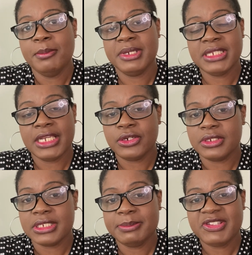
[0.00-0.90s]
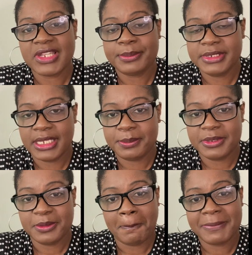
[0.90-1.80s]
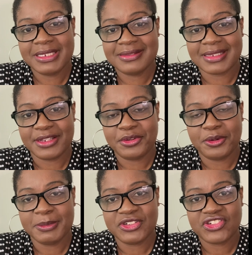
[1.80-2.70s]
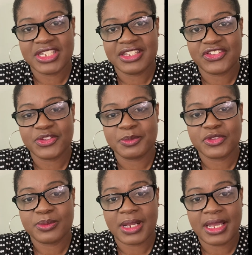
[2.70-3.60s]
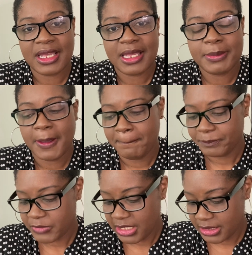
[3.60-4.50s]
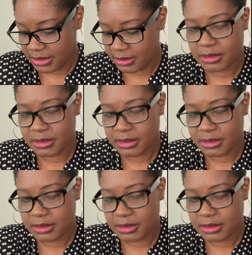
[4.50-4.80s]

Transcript: But yeah, y'all, let me stop yapping. Please like, comment, share, and subscribe. And